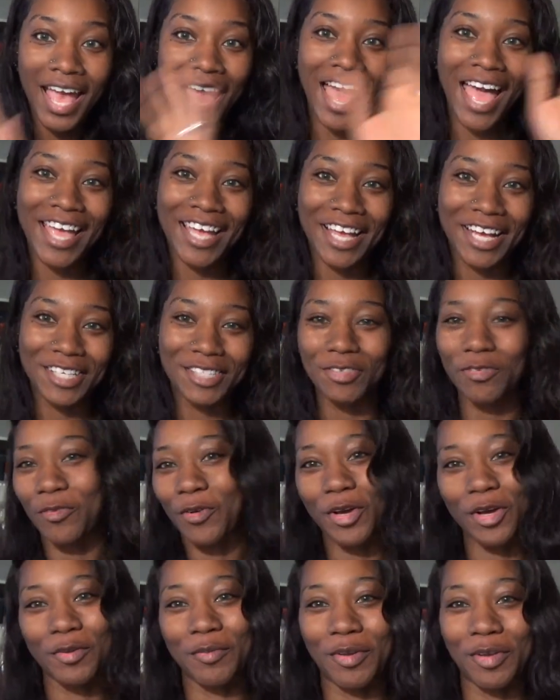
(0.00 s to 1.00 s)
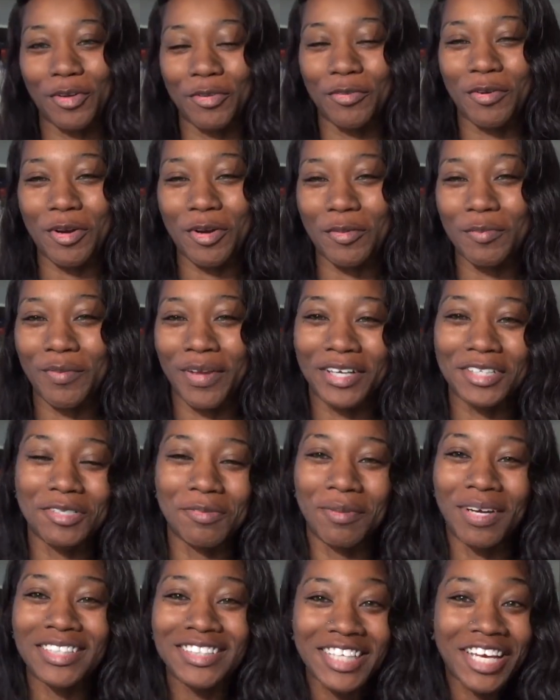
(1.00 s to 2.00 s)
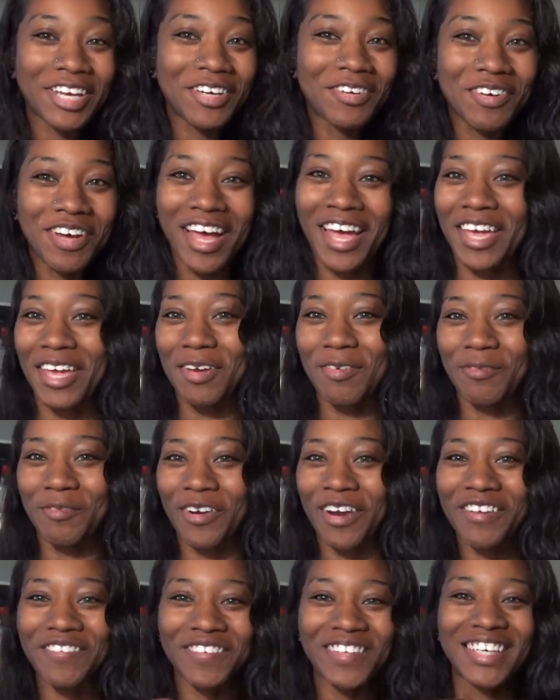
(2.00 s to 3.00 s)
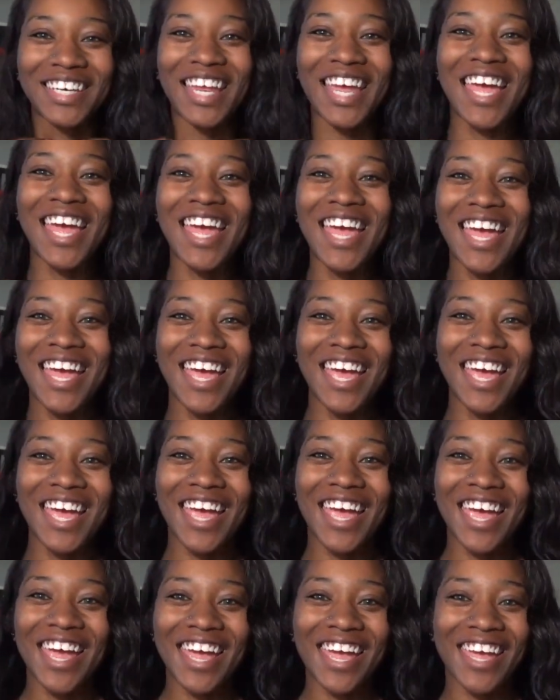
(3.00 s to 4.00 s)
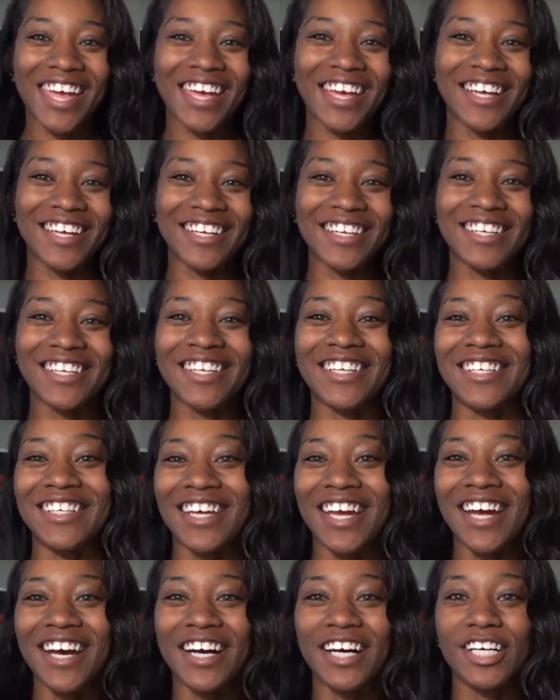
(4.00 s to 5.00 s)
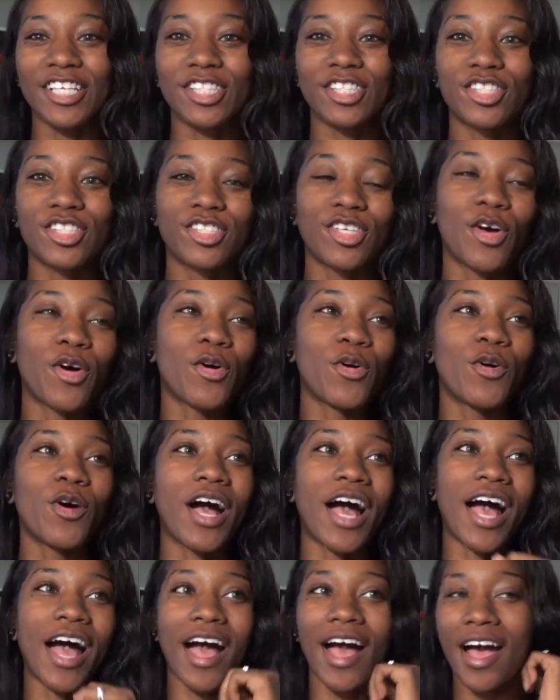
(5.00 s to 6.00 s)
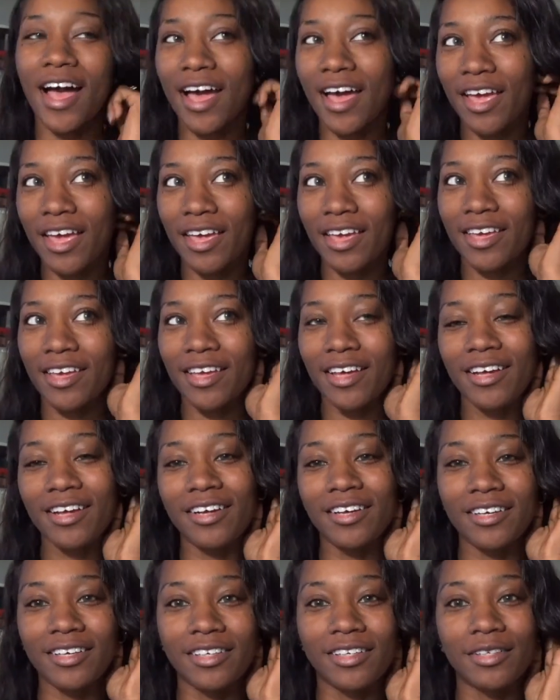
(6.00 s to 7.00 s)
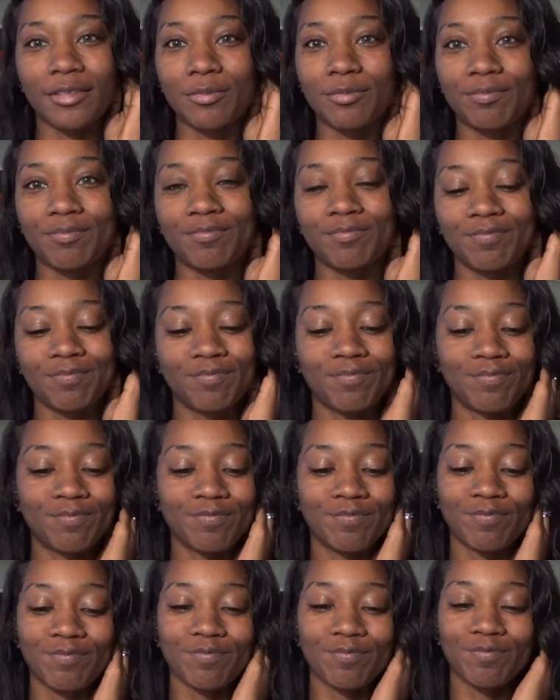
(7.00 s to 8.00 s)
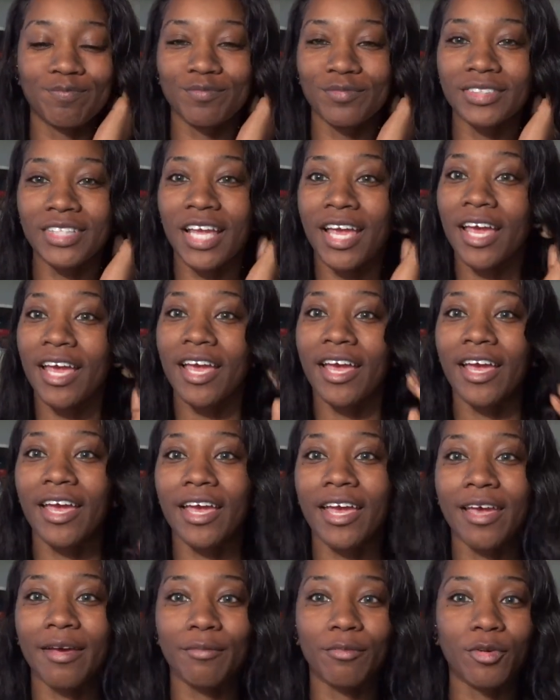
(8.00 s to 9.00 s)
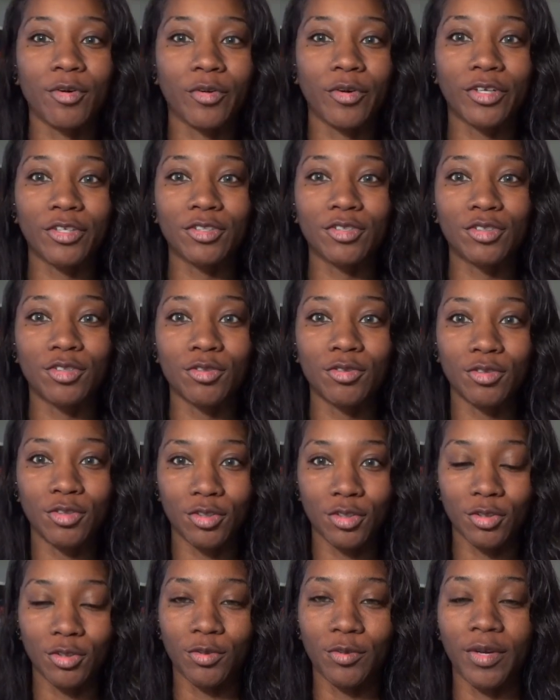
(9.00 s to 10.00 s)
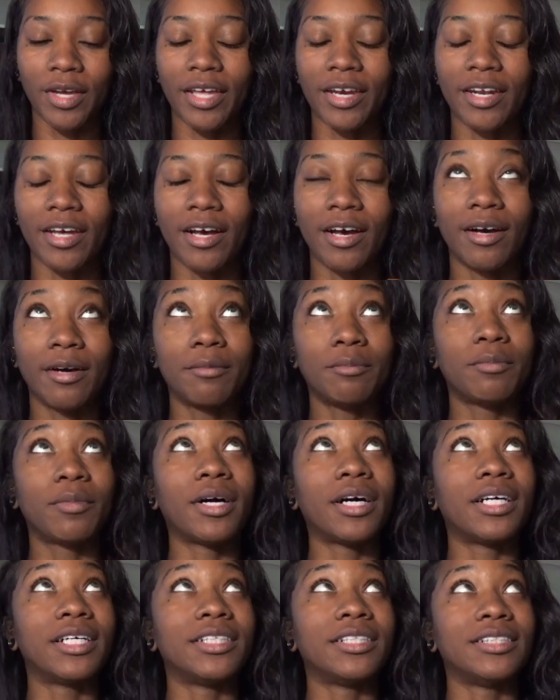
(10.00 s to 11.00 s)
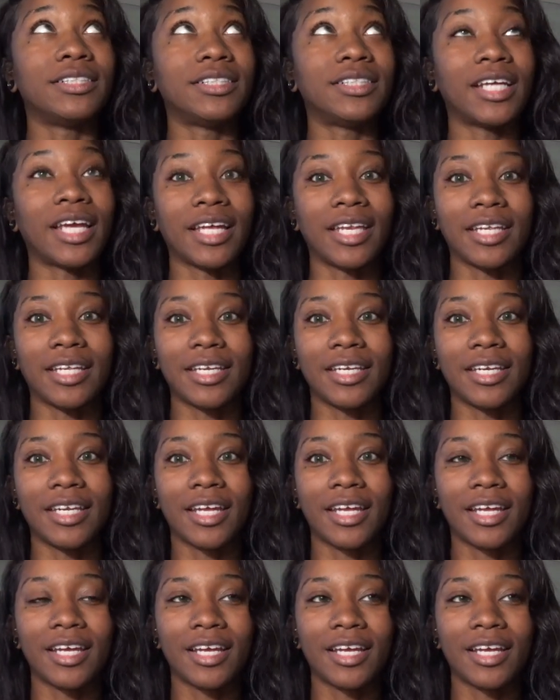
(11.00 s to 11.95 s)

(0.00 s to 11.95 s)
Hi guys and welcome and or welcome back to my channel. I am Raven and yeah, so I um, am going to do an updated